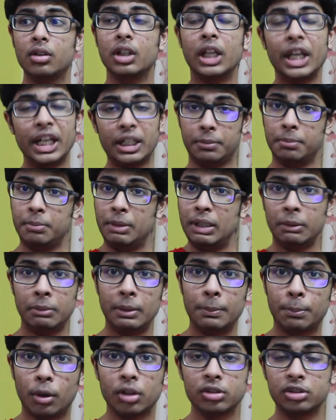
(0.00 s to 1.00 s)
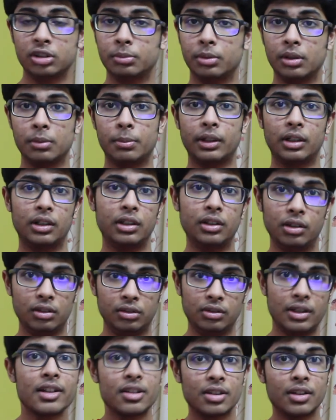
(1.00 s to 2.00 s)
It may be possible, but
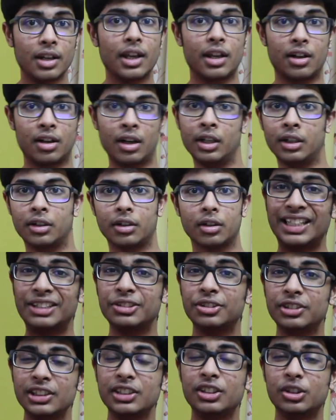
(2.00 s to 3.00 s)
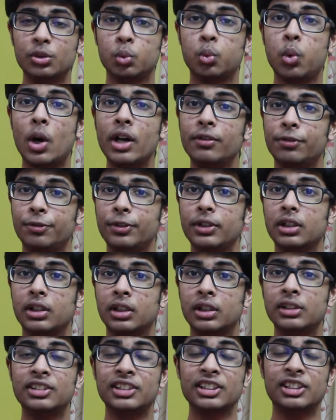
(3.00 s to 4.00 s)
that's rare, right? Now since one
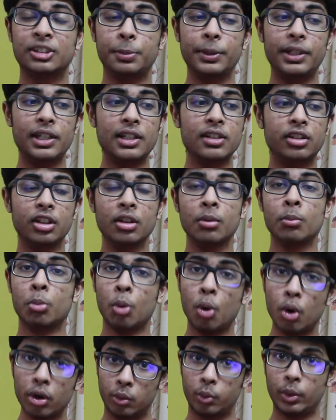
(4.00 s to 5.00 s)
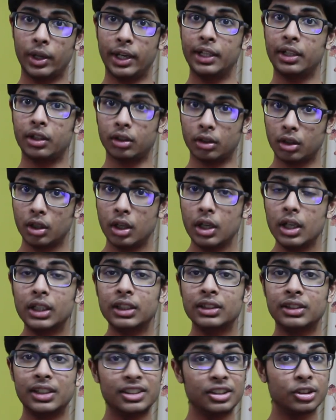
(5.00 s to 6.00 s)
finger is experiencing more weight,
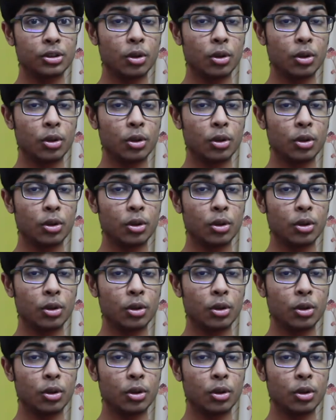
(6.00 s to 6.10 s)
there's